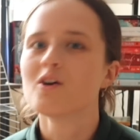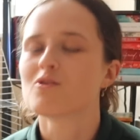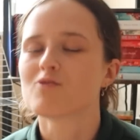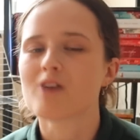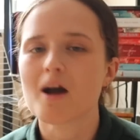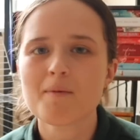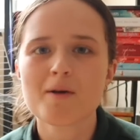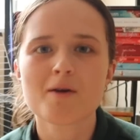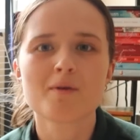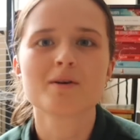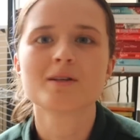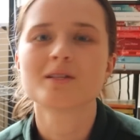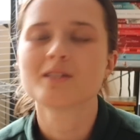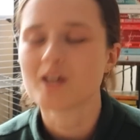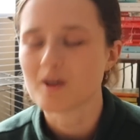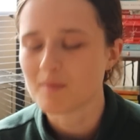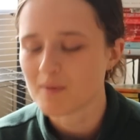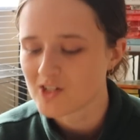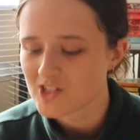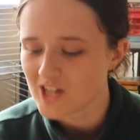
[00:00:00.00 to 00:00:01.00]
rabbit with
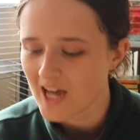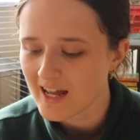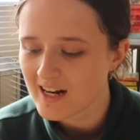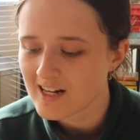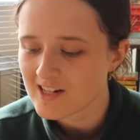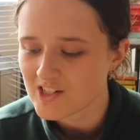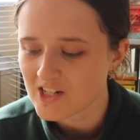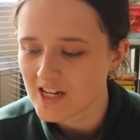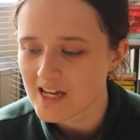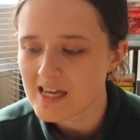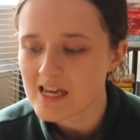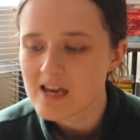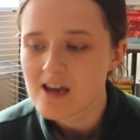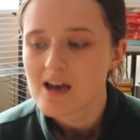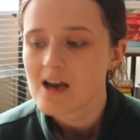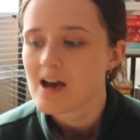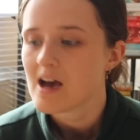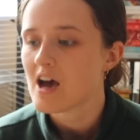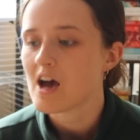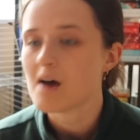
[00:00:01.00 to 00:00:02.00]
so much energy
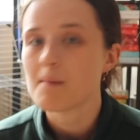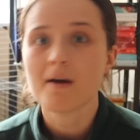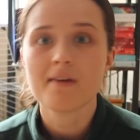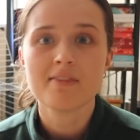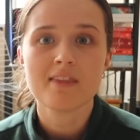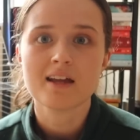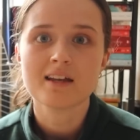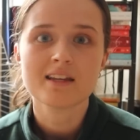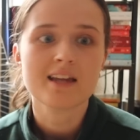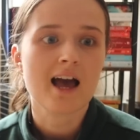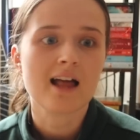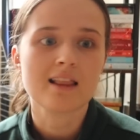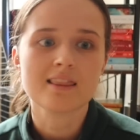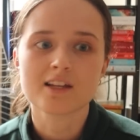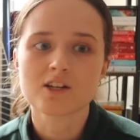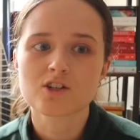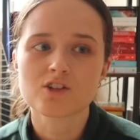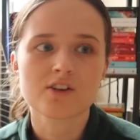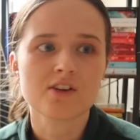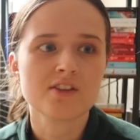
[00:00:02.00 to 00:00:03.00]
um, and then yeah
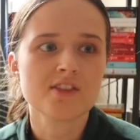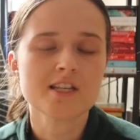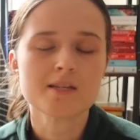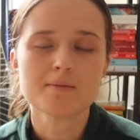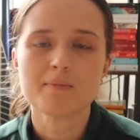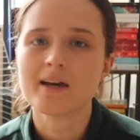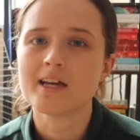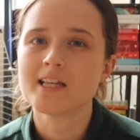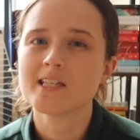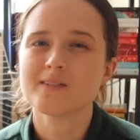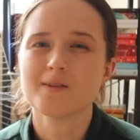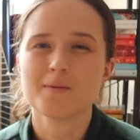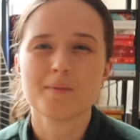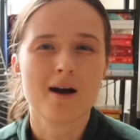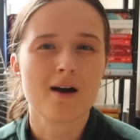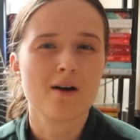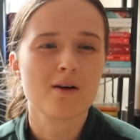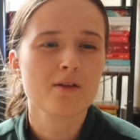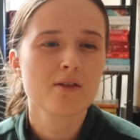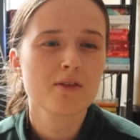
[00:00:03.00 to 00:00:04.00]
literally in the space of
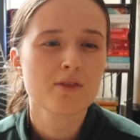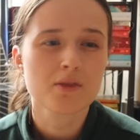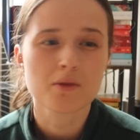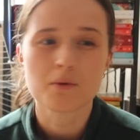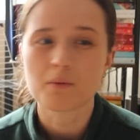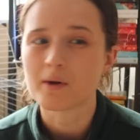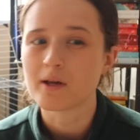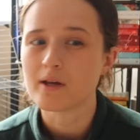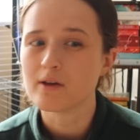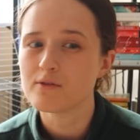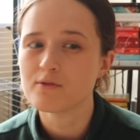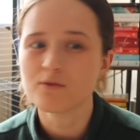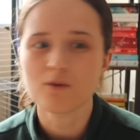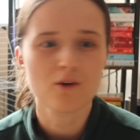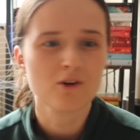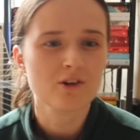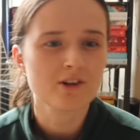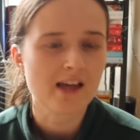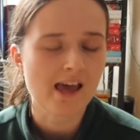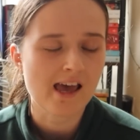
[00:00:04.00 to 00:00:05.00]
about three
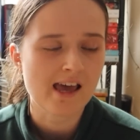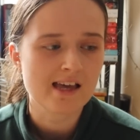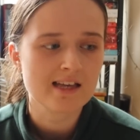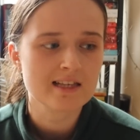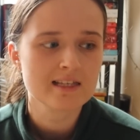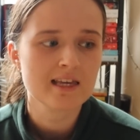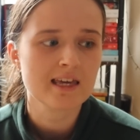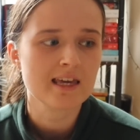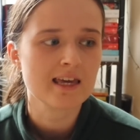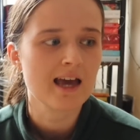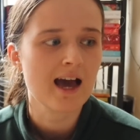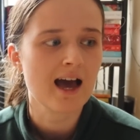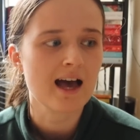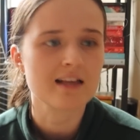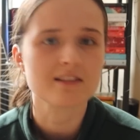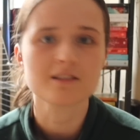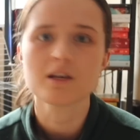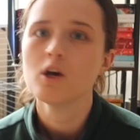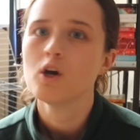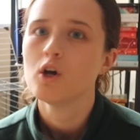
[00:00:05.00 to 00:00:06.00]
four days he
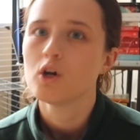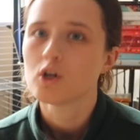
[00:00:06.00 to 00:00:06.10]
has